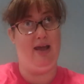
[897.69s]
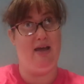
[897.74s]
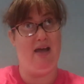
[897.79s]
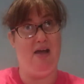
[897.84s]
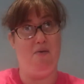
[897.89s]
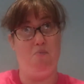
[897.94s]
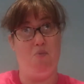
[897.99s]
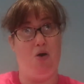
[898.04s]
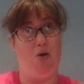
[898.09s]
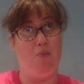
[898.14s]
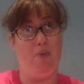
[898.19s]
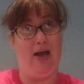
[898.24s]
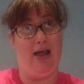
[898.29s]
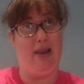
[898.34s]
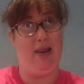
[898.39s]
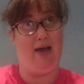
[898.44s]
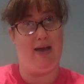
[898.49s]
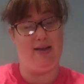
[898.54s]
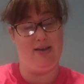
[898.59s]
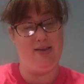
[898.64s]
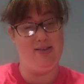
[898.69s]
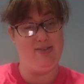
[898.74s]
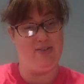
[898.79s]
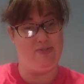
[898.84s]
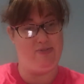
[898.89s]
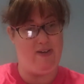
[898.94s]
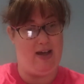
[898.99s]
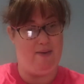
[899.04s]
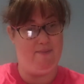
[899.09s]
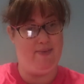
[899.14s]
and what we're like as a
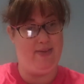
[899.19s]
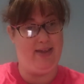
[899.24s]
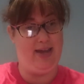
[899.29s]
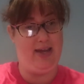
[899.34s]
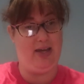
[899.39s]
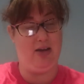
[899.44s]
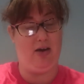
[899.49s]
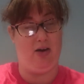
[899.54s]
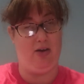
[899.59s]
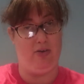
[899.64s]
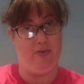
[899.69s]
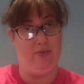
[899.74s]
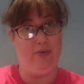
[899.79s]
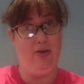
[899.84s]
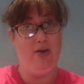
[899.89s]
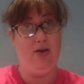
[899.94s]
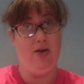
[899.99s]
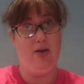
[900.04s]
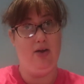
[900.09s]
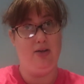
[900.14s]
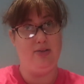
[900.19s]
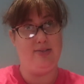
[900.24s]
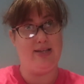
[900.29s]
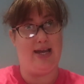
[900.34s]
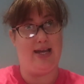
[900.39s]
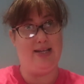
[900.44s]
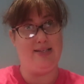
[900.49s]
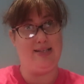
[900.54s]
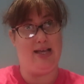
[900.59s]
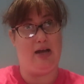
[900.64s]
family on
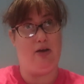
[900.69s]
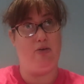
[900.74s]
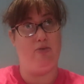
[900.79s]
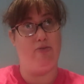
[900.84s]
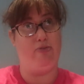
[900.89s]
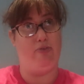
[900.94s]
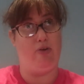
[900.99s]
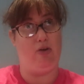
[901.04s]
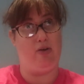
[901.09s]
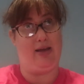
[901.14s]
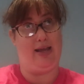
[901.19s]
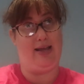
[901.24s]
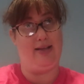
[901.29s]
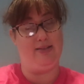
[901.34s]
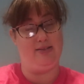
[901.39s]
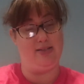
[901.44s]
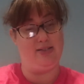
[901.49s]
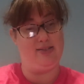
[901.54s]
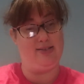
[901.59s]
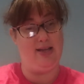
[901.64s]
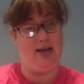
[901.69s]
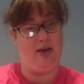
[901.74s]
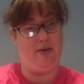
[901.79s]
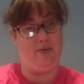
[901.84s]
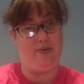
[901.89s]
days out of vlogging. So